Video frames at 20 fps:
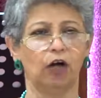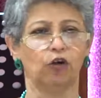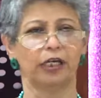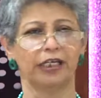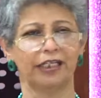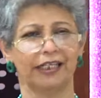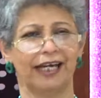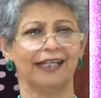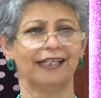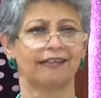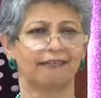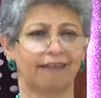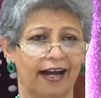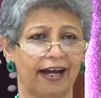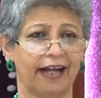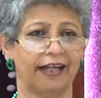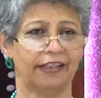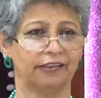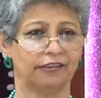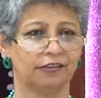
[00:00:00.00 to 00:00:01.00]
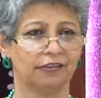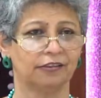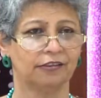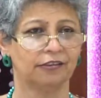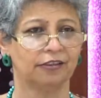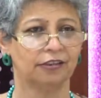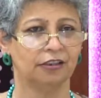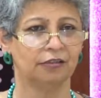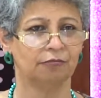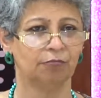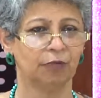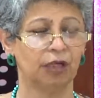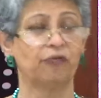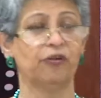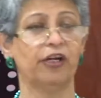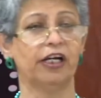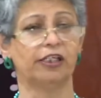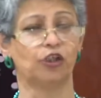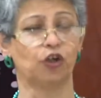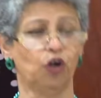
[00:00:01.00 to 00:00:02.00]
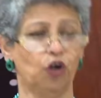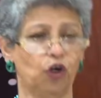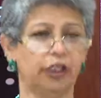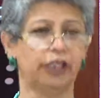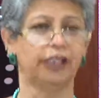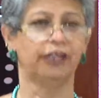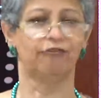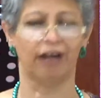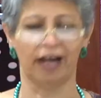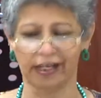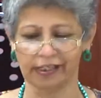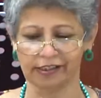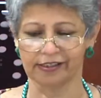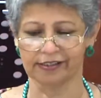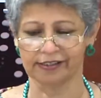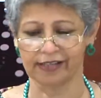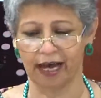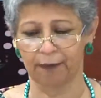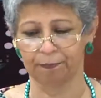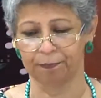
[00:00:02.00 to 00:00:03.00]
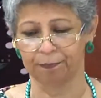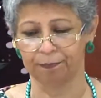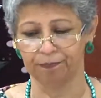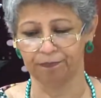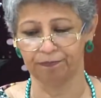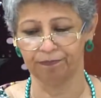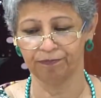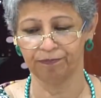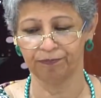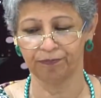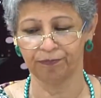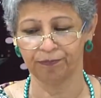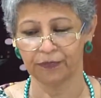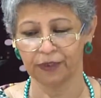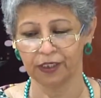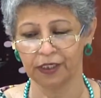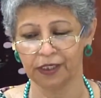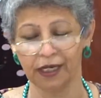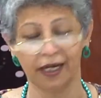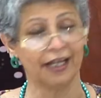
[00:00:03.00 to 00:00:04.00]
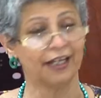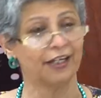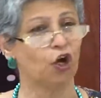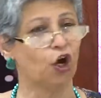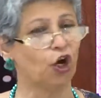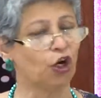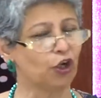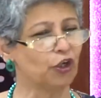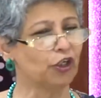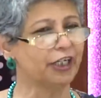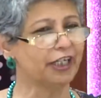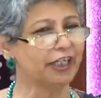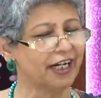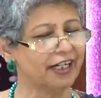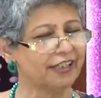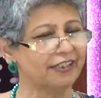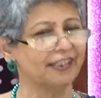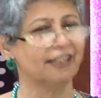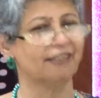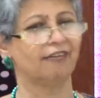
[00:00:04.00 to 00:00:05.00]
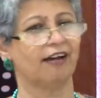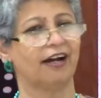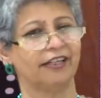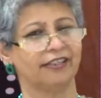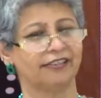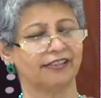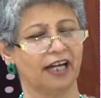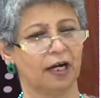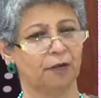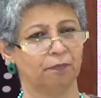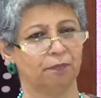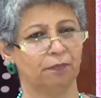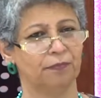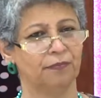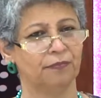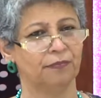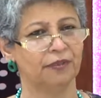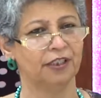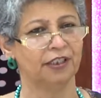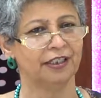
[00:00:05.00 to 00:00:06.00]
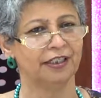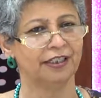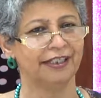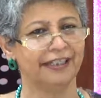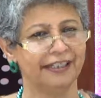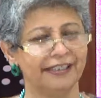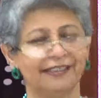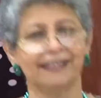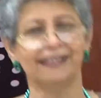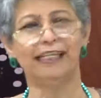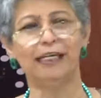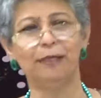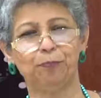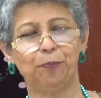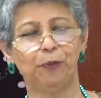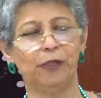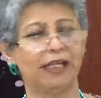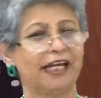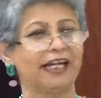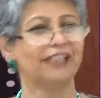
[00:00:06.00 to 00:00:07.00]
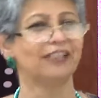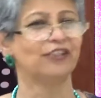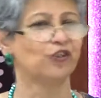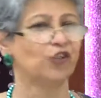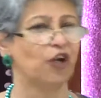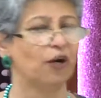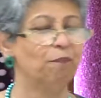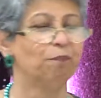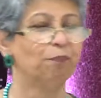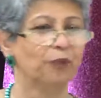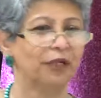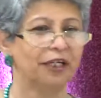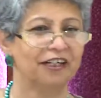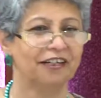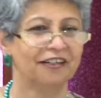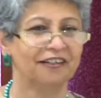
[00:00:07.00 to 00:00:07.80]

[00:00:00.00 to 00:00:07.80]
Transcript: can I rise? But we are told he rises up. And not only does he rise up, he's leaping and jumping.